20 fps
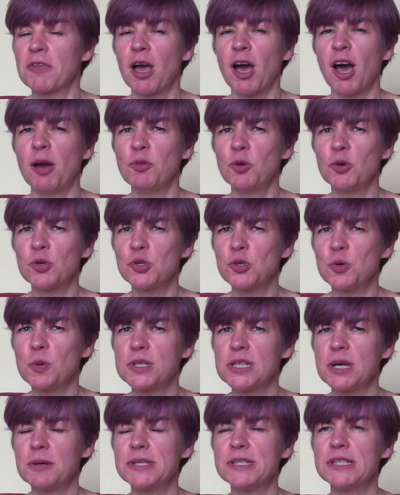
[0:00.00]
I'm not sure
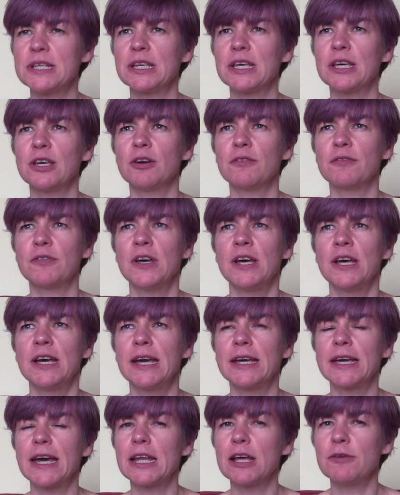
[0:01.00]
what I was thinking of.
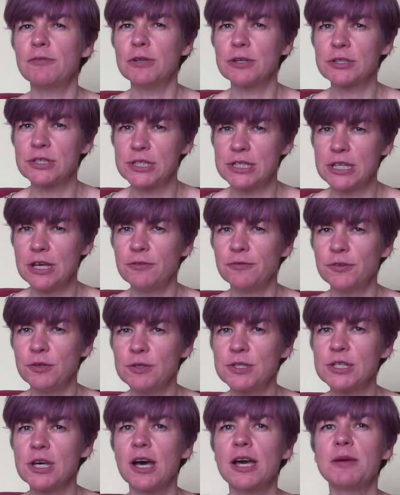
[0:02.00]
Again, I've looked at it a few
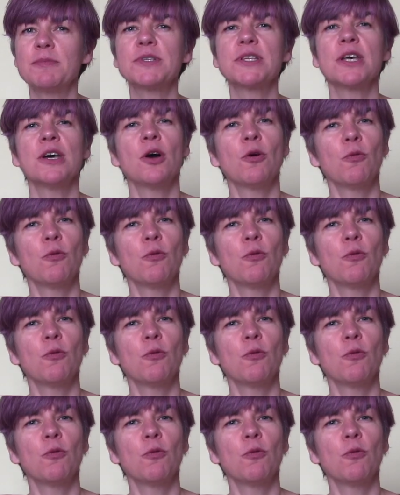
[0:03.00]
times.